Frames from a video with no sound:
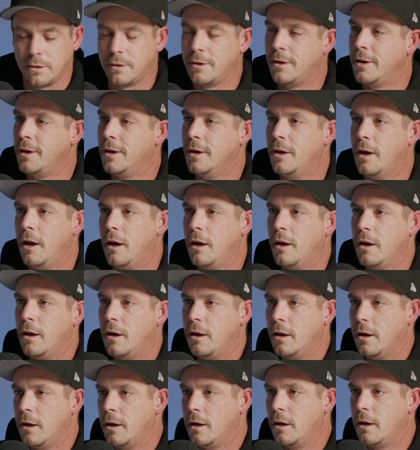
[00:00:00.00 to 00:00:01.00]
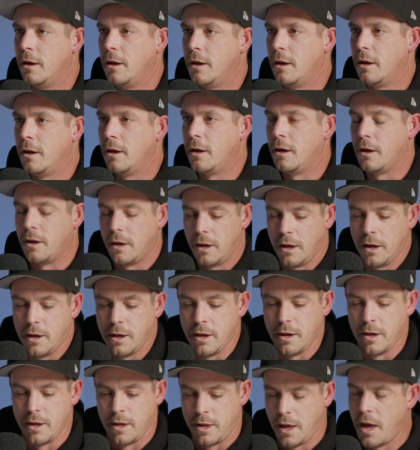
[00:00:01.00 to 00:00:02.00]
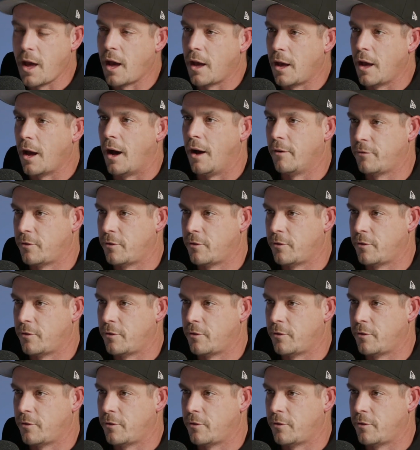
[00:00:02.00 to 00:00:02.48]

has, have you sent him that to see not Felipe? Yeah, yeah, I've